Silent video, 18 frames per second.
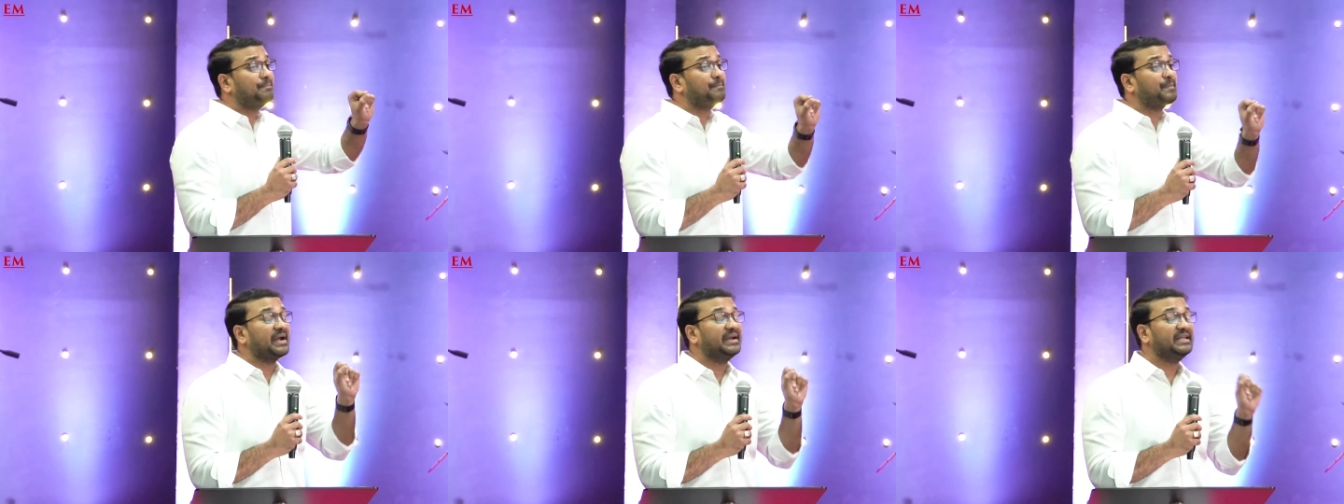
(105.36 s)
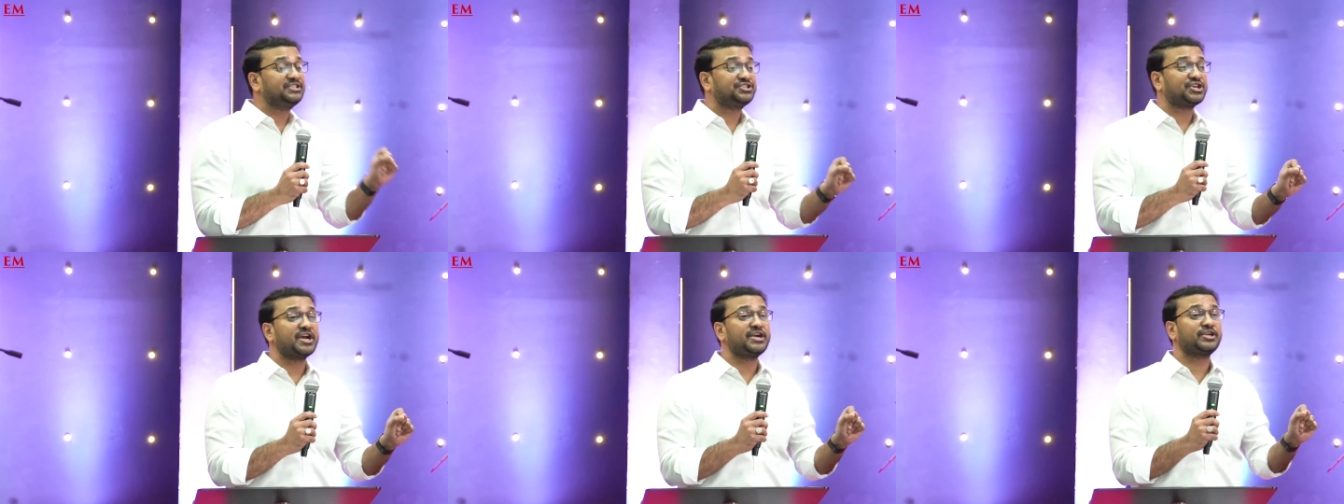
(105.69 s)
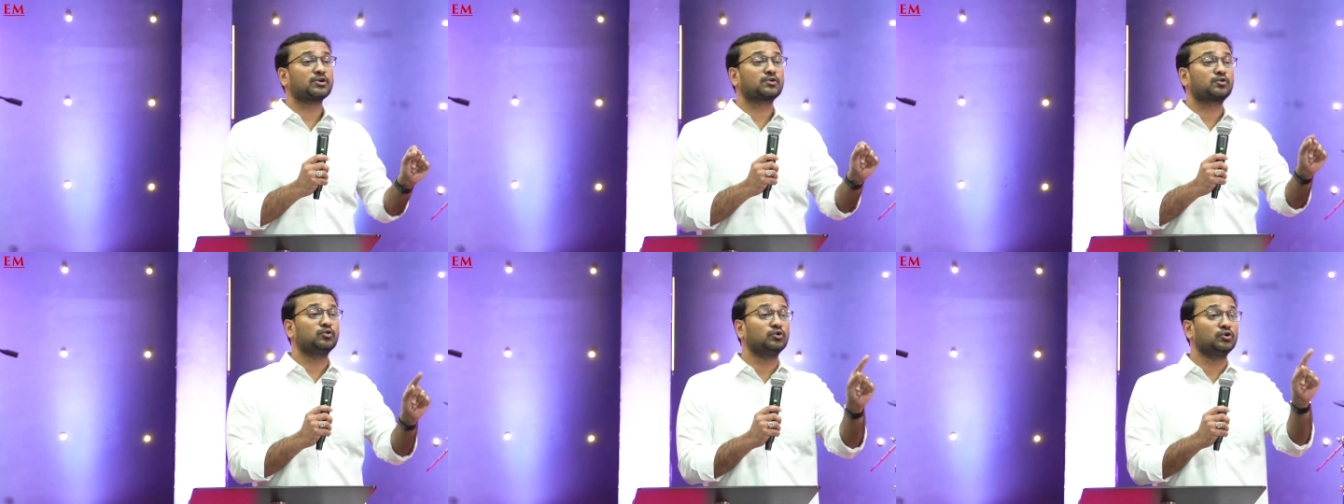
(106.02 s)
pani
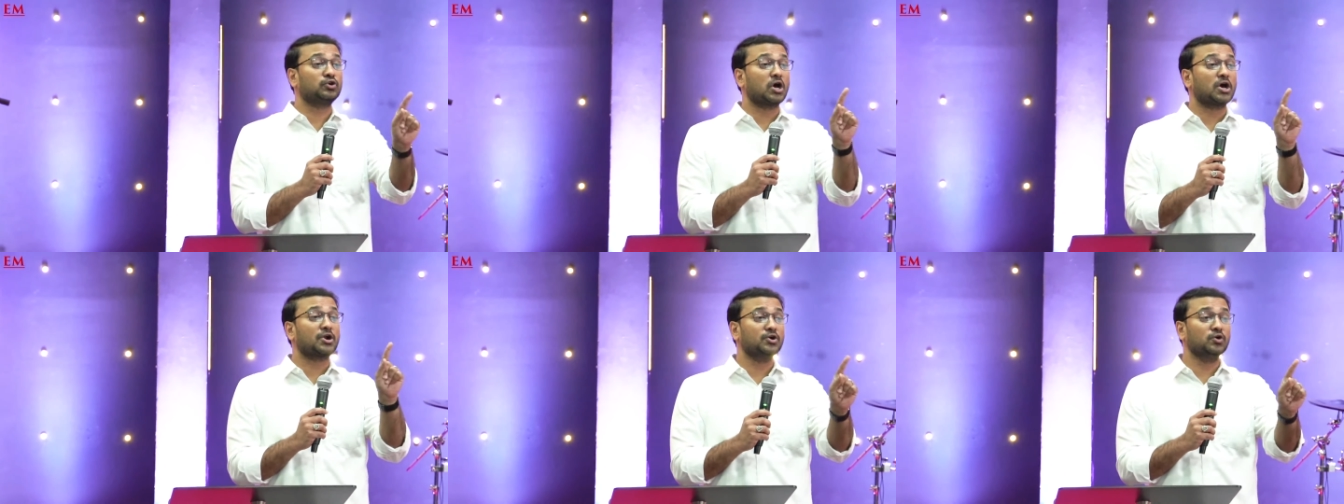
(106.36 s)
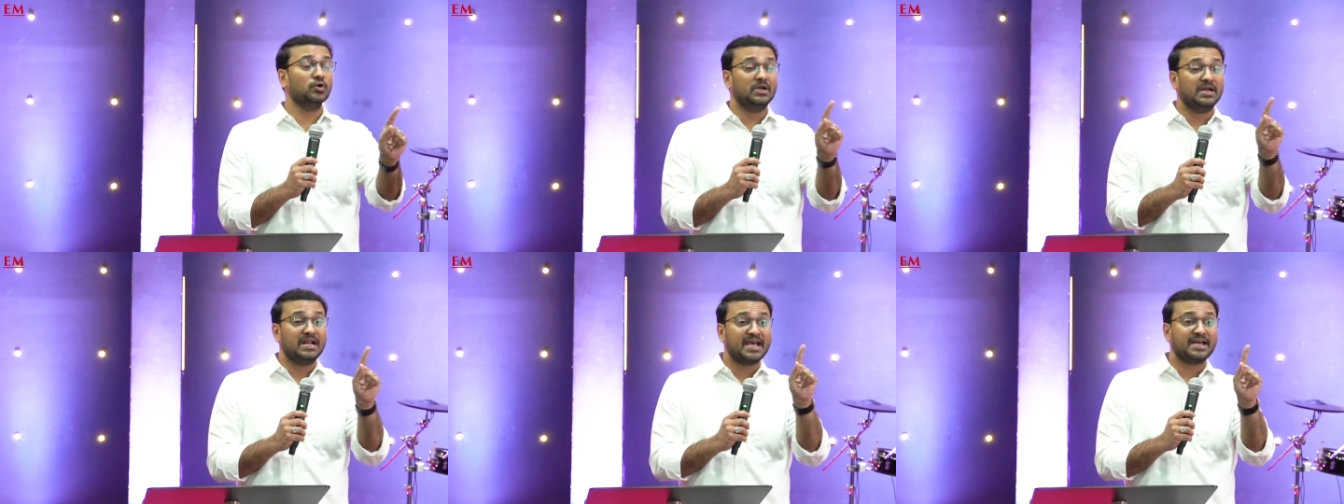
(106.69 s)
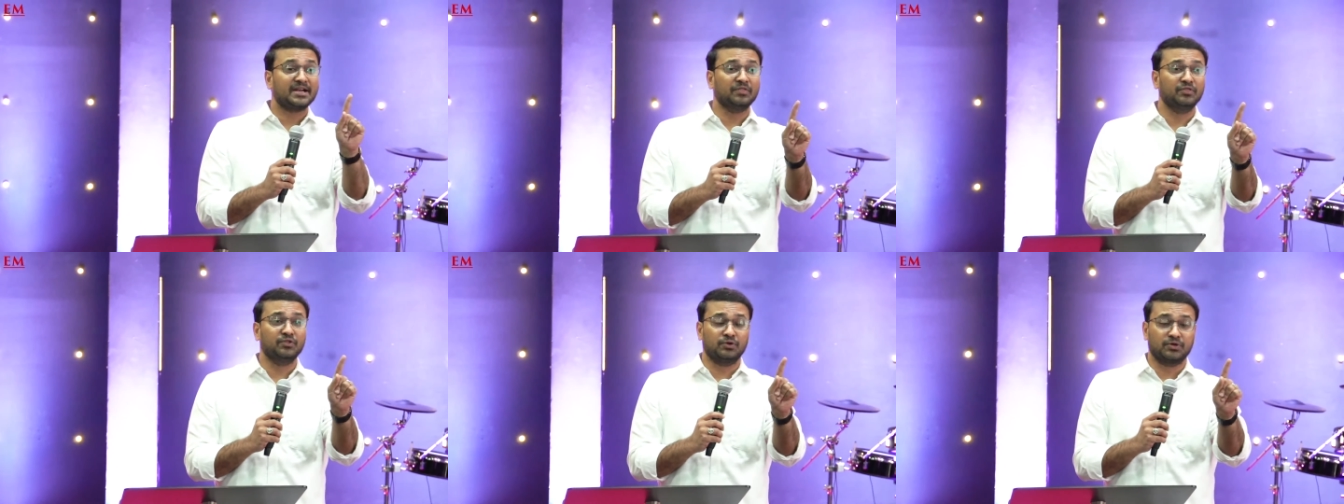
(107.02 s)
cheyataku narudu
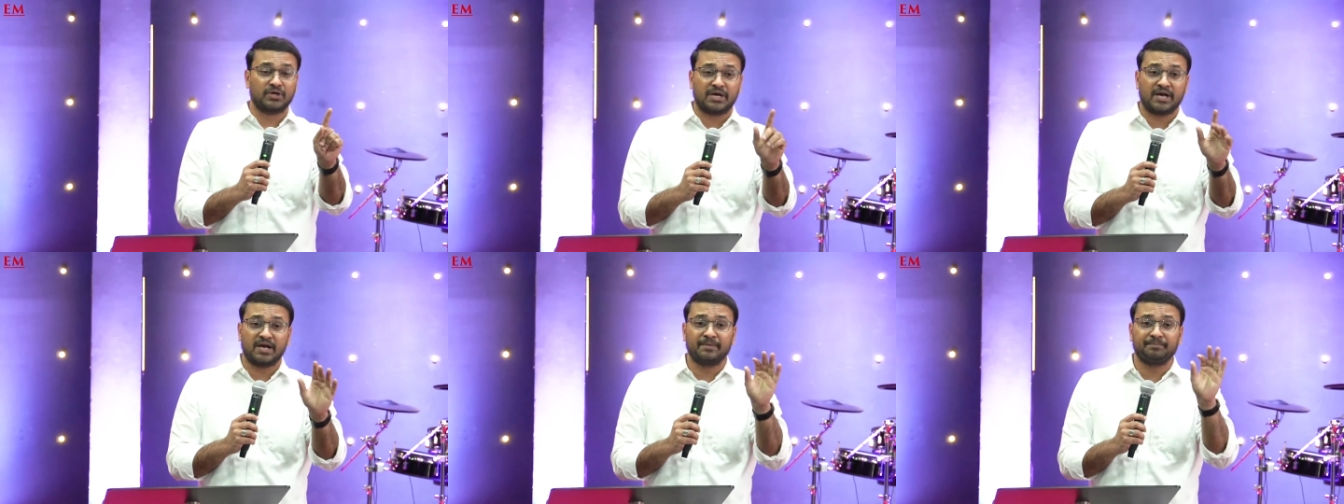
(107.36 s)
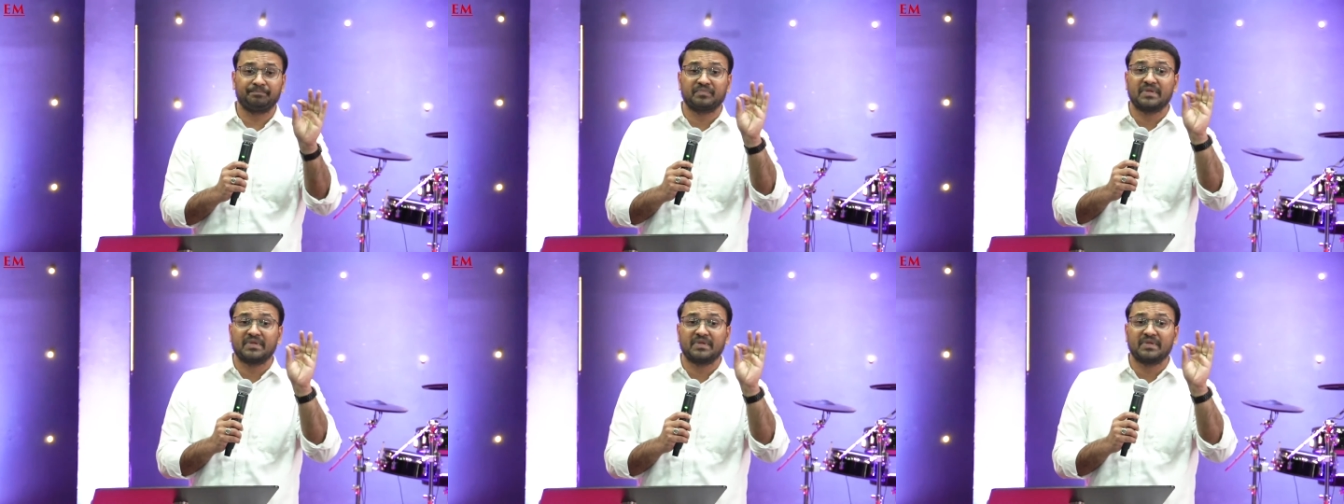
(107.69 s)
lenanduna